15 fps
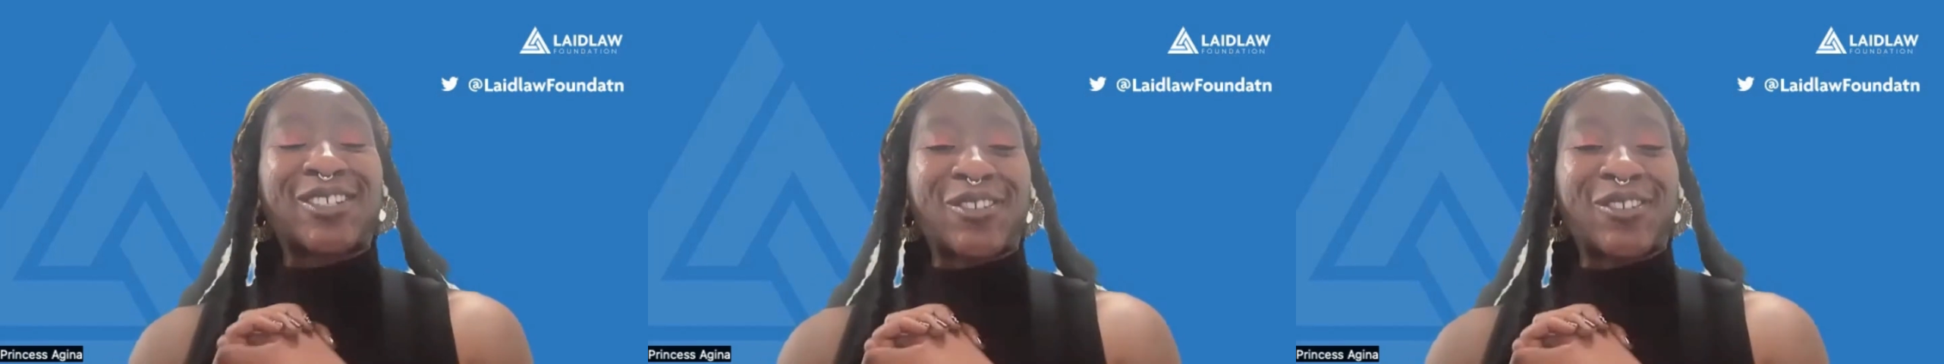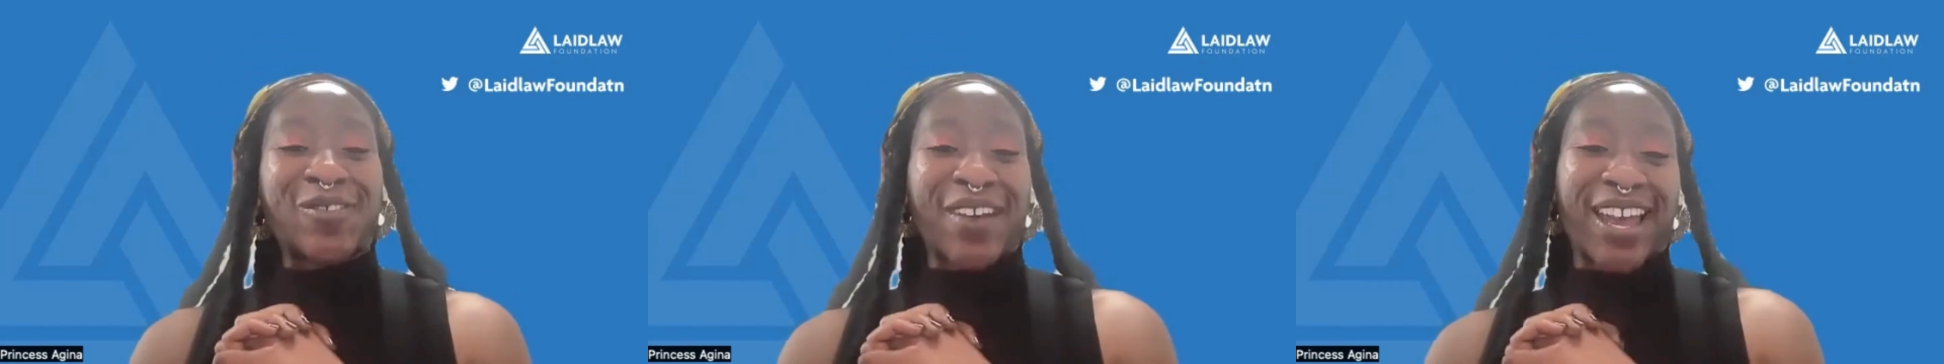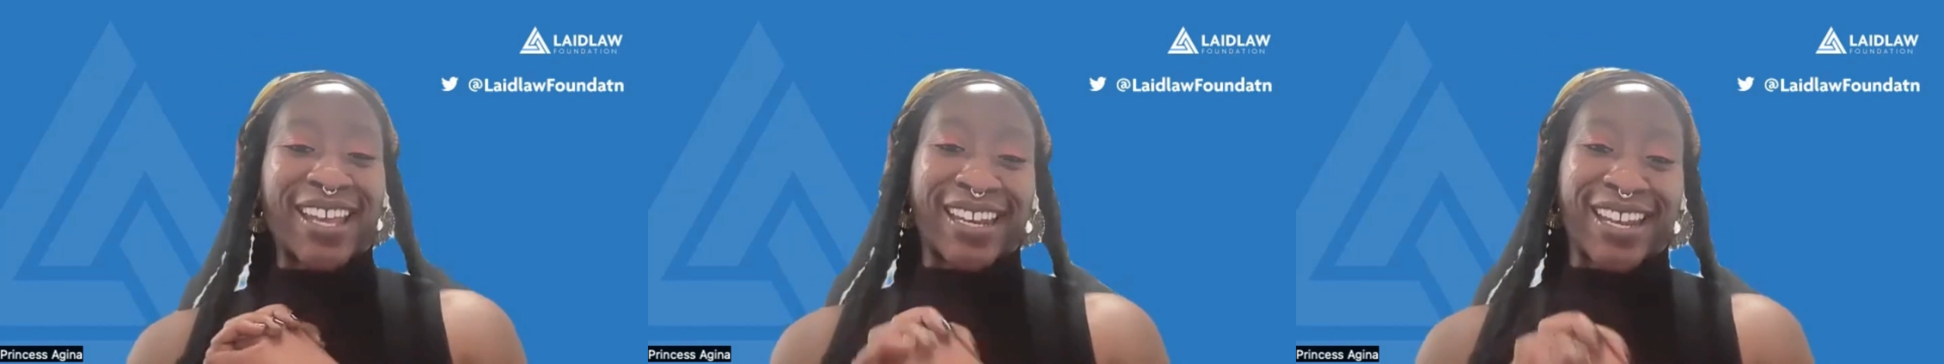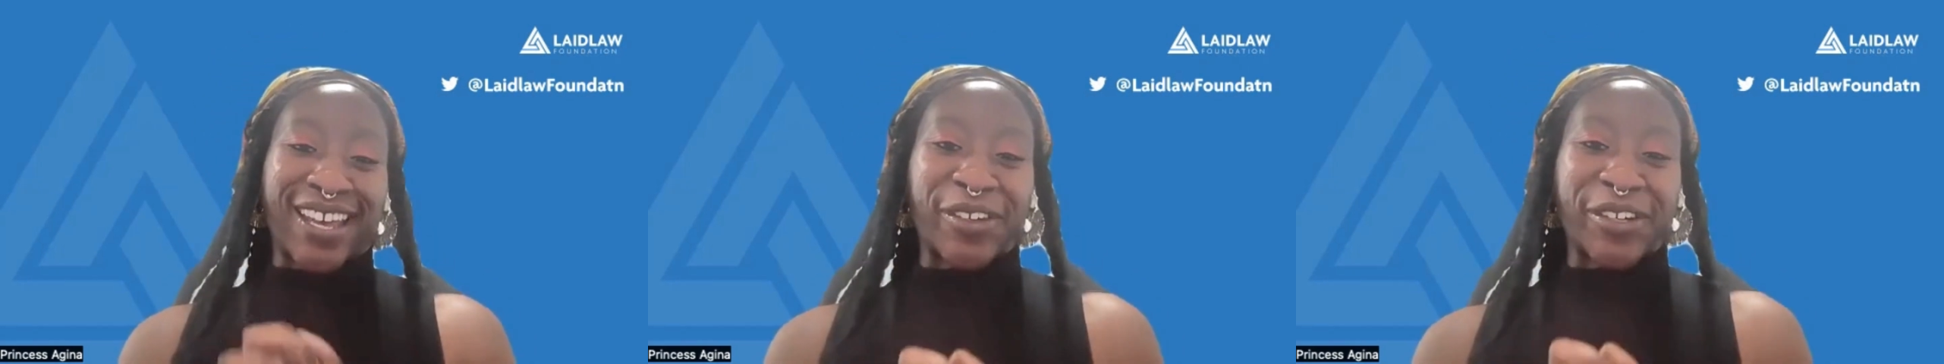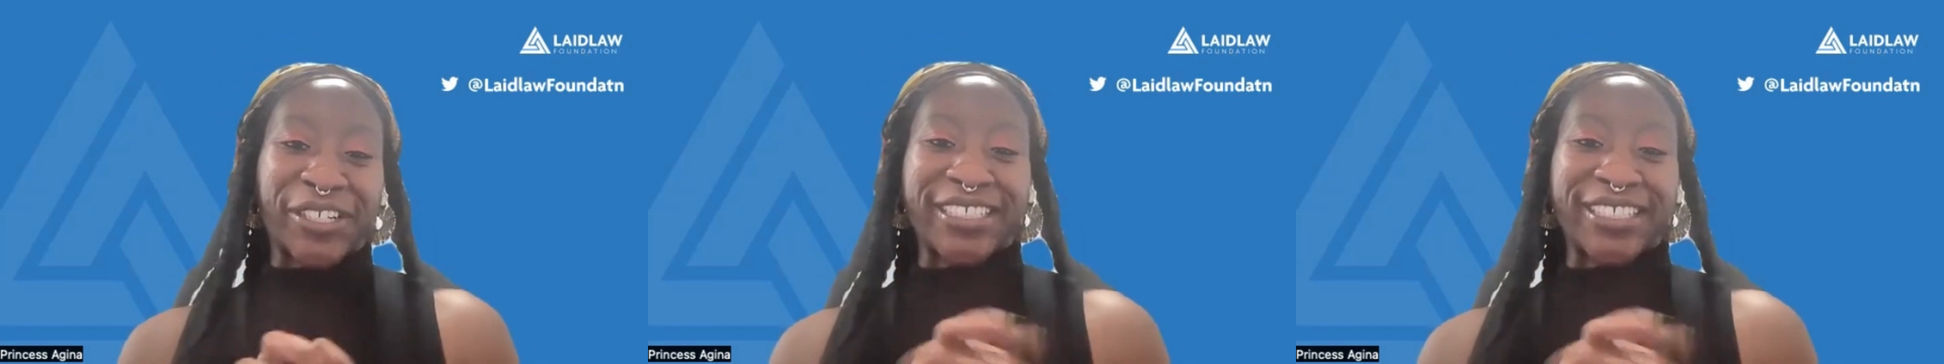to
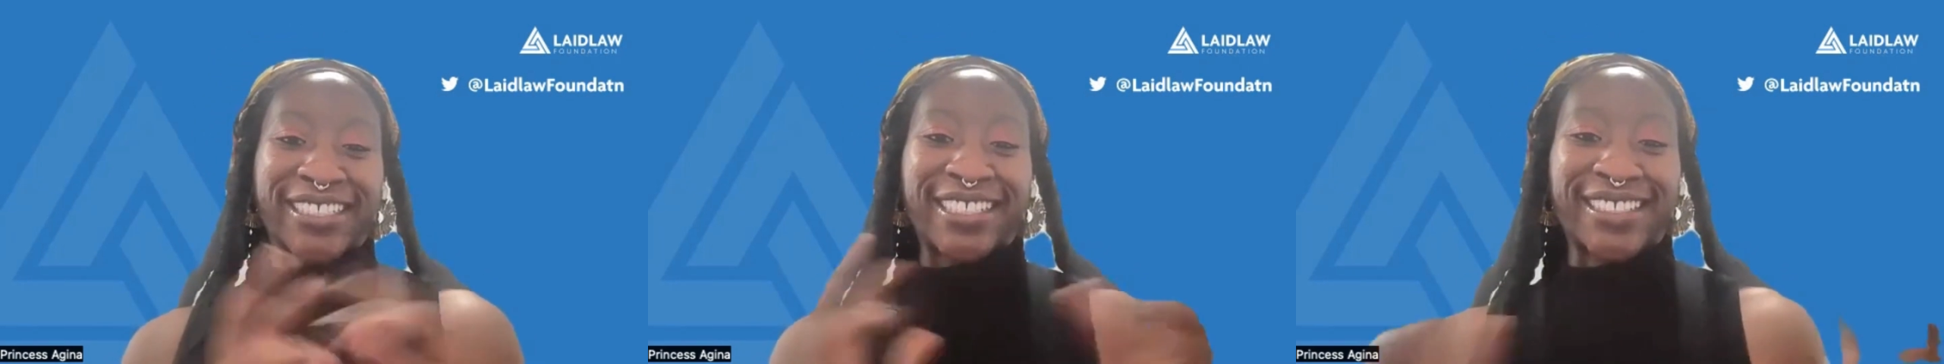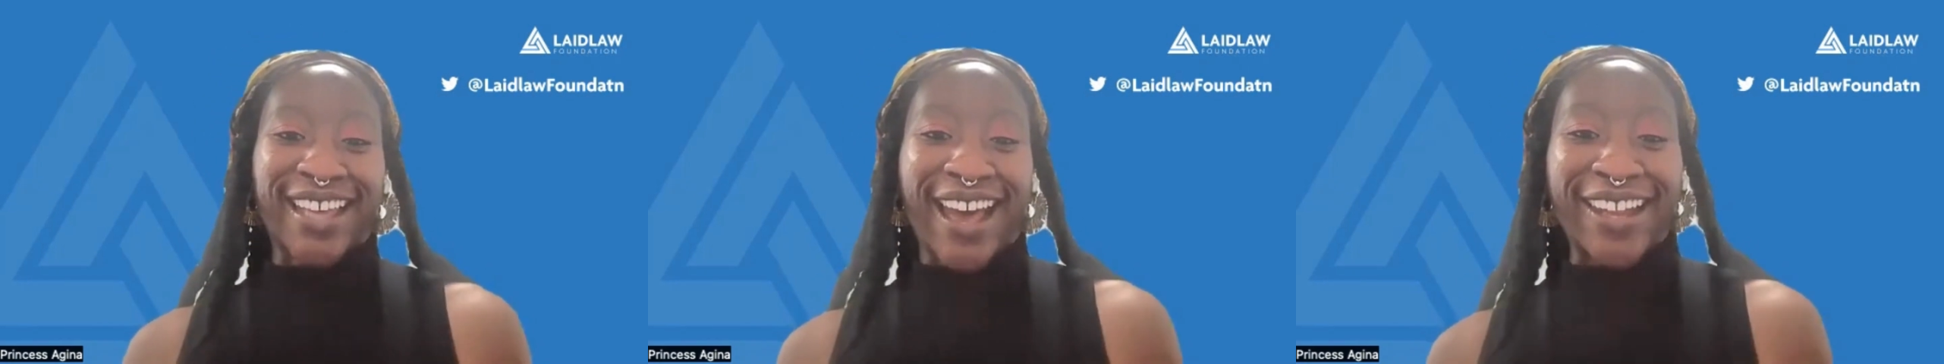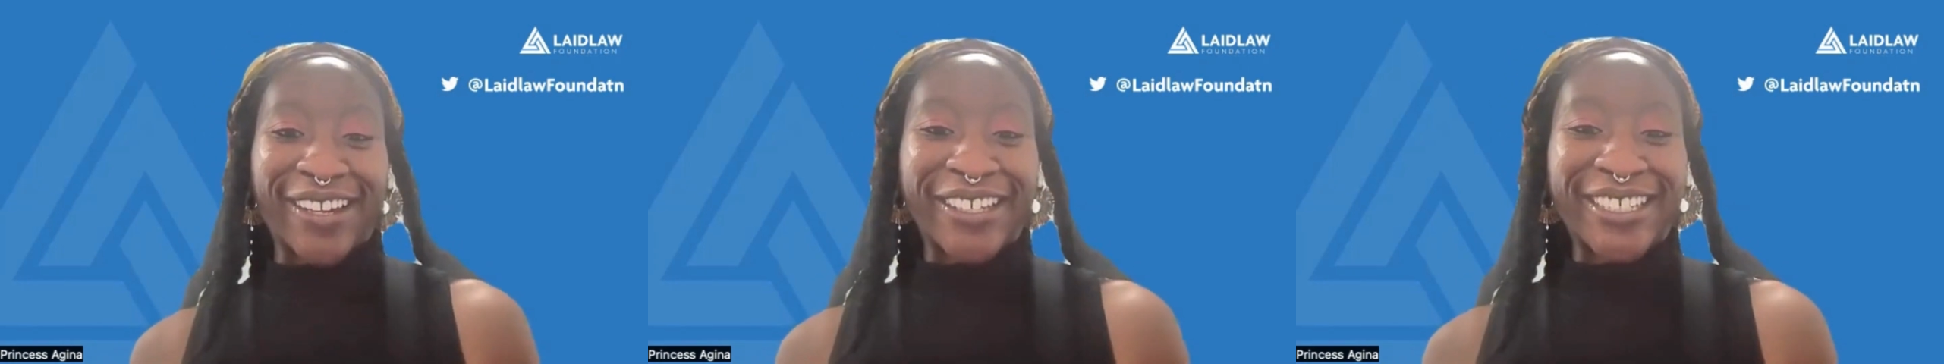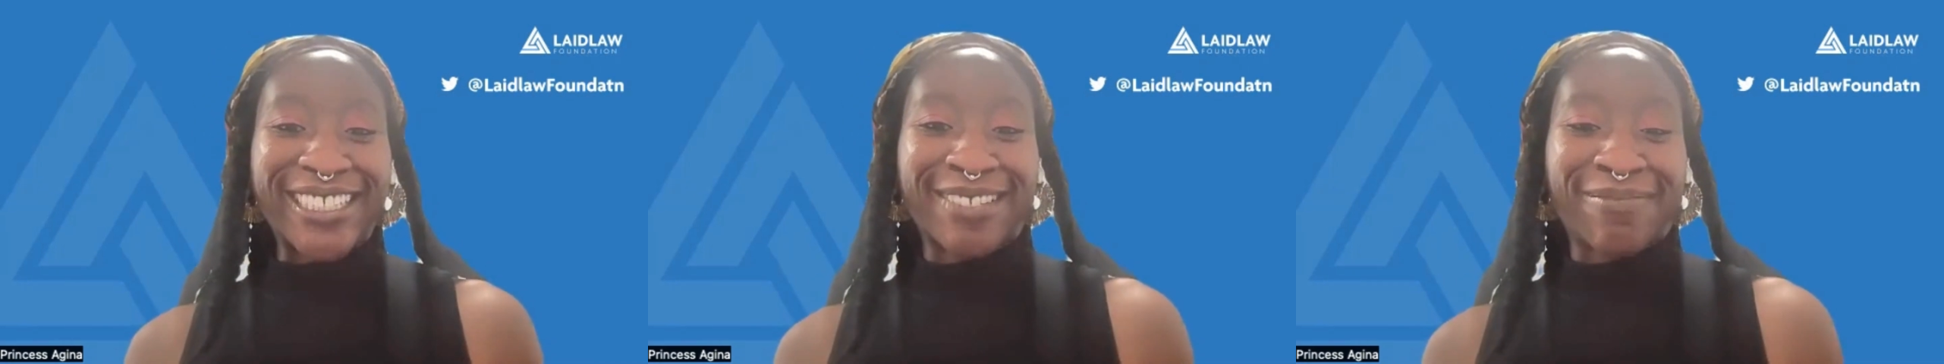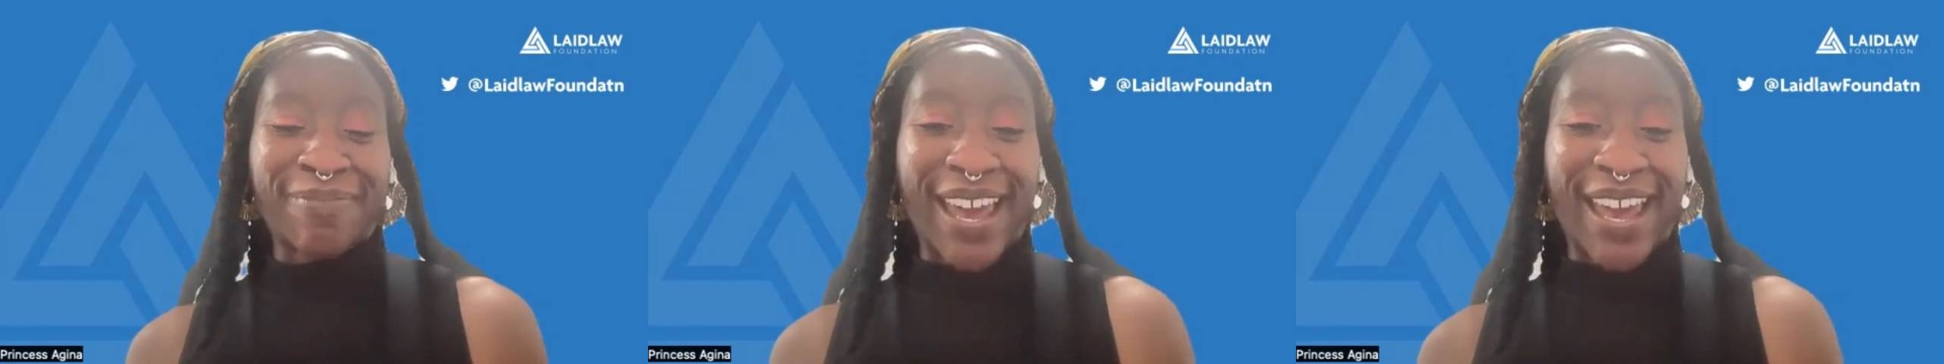another Scholar
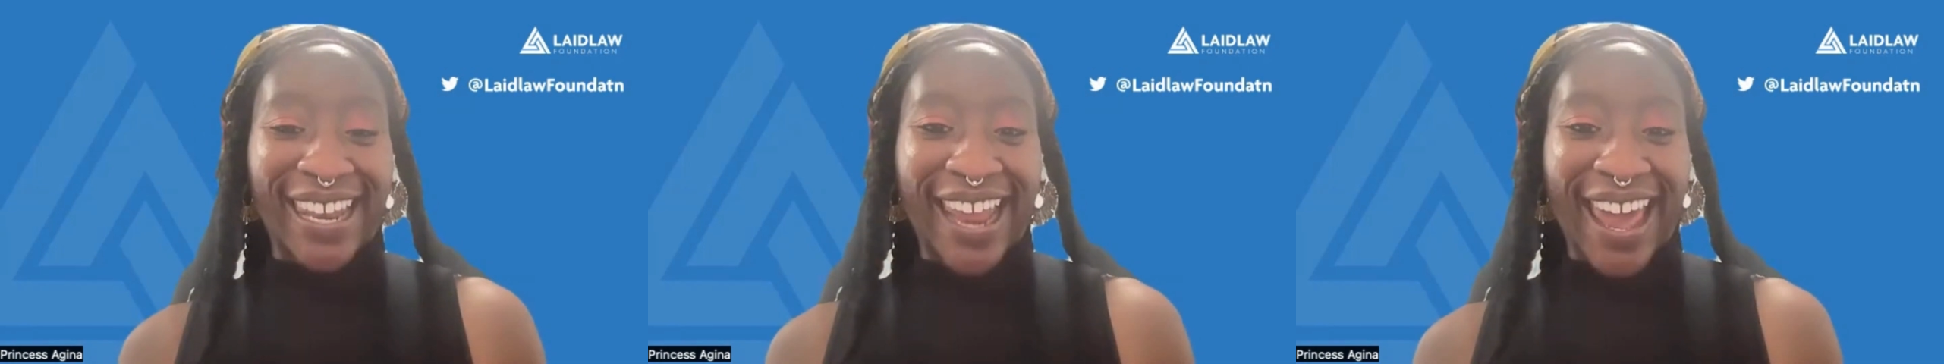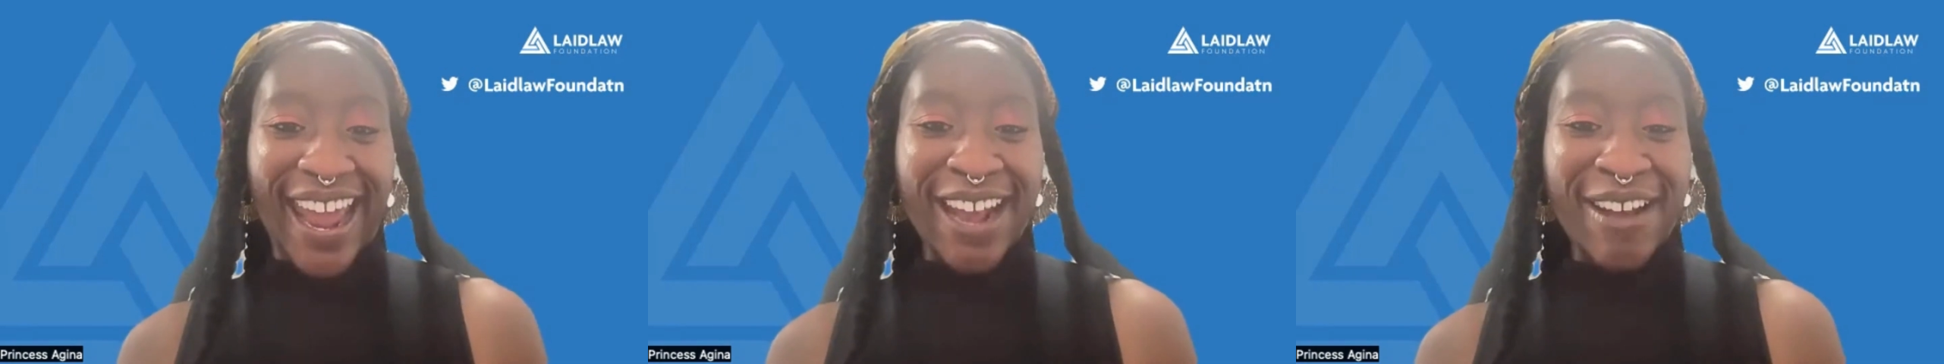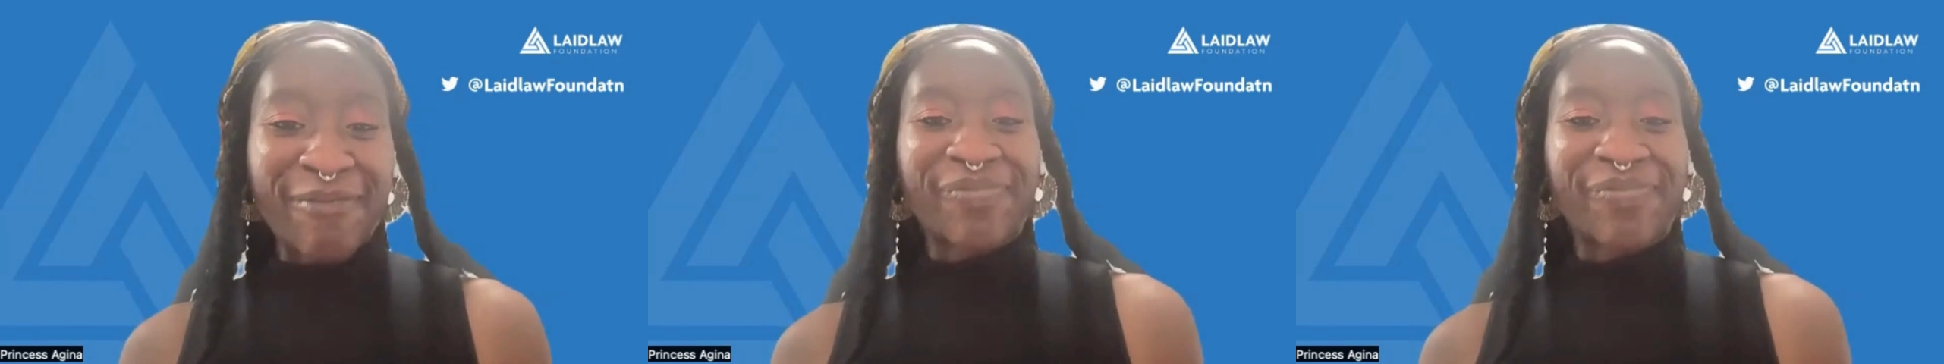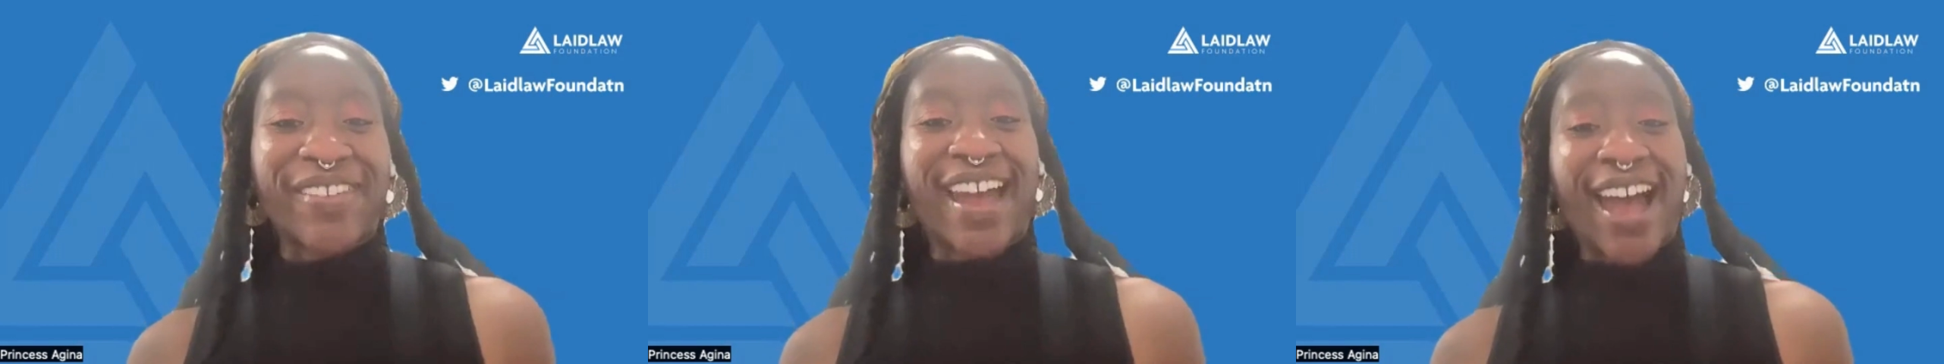Spotlight.